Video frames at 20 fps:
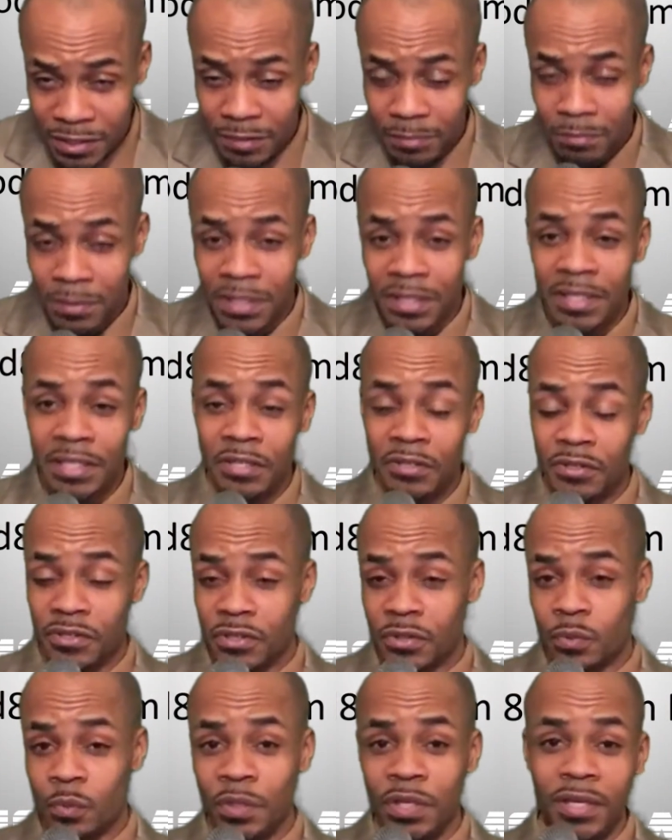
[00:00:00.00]
the media
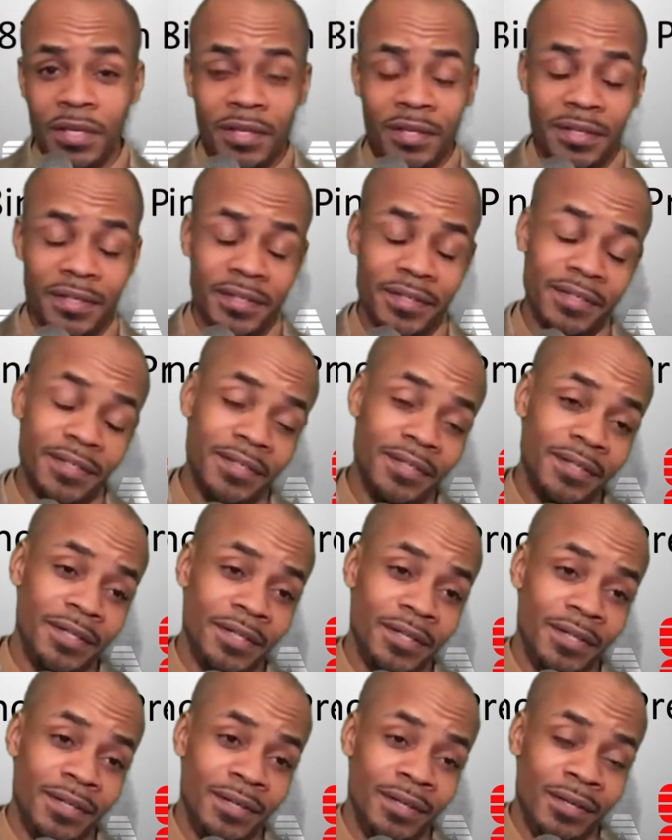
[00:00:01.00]
this week.
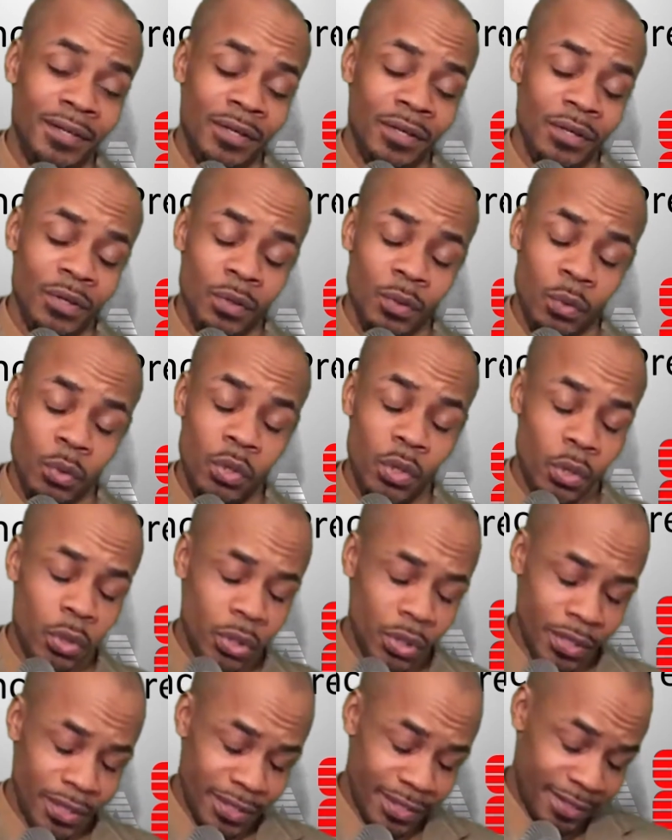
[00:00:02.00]

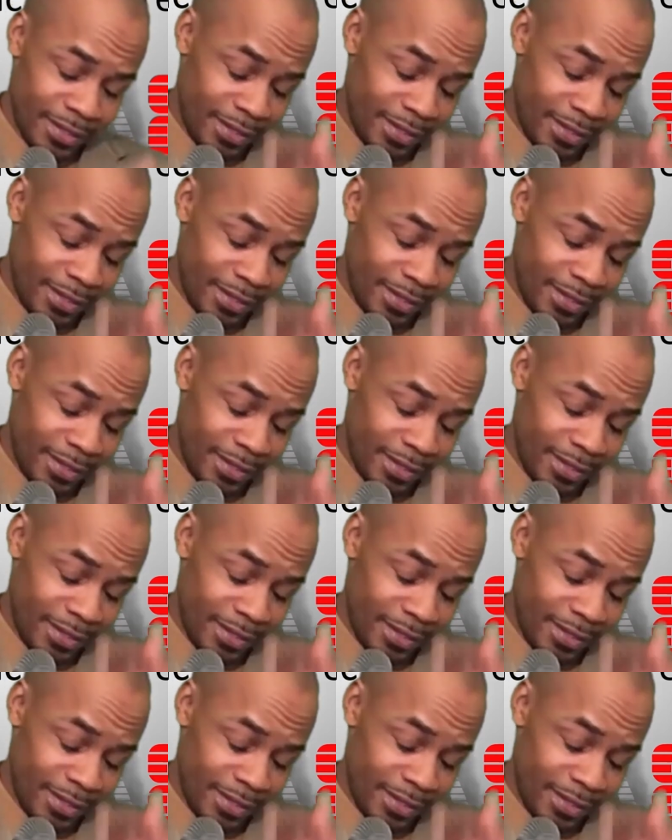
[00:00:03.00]
Didn't